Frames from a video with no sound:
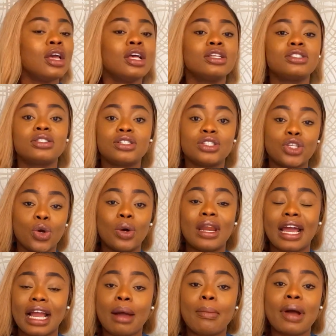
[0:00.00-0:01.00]
So
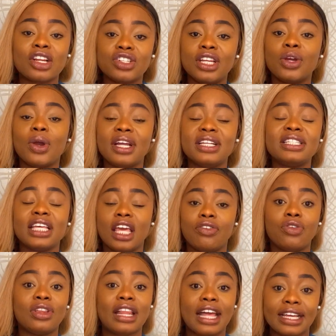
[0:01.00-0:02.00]
I'm actually going to give
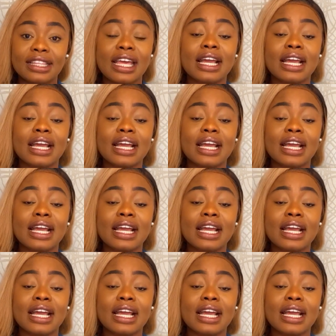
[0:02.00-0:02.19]
you the